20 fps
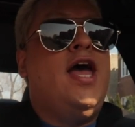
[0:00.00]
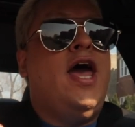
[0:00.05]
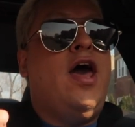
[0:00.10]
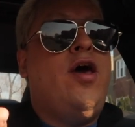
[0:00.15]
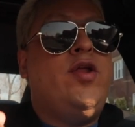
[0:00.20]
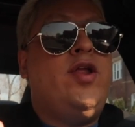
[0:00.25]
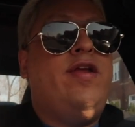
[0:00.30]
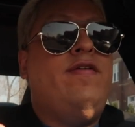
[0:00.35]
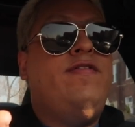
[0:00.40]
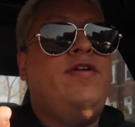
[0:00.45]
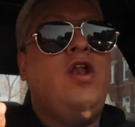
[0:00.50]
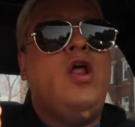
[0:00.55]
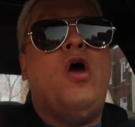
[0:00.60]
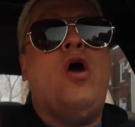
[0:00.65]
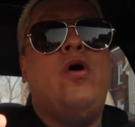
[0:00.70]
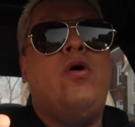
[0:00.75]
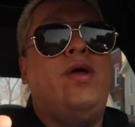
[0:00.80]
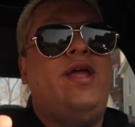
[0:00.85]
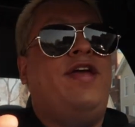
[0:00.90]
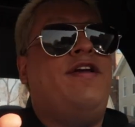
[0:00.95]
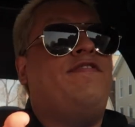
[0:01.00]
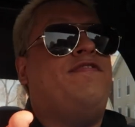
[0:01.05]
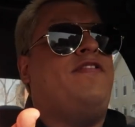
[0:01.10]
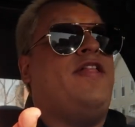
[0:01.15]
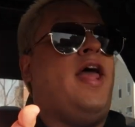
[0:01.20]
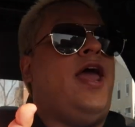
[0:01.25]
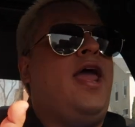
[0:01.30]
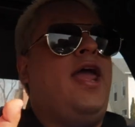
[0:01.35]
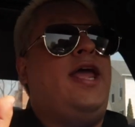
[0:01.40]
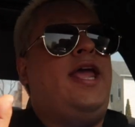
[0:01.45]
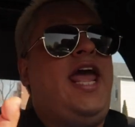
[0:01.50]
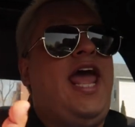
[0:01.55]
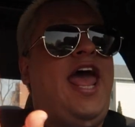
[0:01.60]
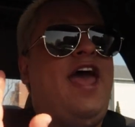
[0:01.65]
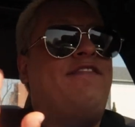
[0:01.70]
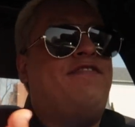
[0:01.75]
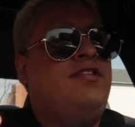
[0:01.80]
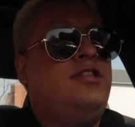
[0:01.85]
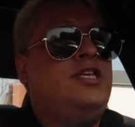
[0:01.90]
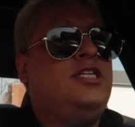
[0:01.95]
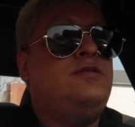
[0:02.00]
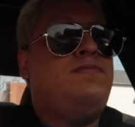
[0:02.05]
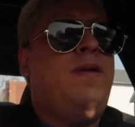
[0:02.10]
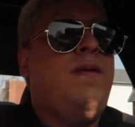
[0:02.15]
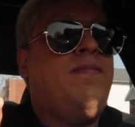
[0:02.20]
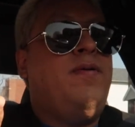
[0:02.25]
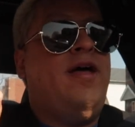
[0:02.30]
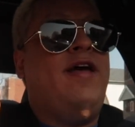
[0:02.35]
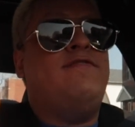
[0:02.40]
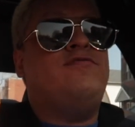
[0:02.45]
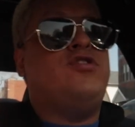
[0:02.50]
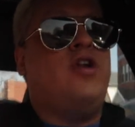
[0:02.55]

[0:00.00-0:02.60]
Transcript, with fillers: I don't even know if like half of these people have